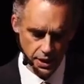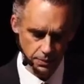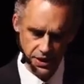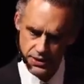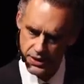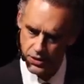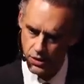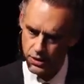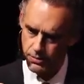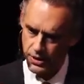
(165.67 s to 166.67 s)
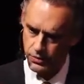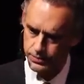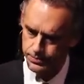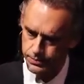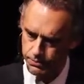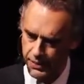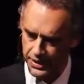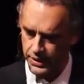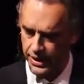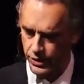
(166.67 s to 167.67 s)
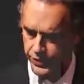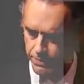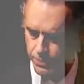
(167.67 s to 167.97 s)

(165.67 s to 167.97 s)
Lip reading: because he talked about mental health in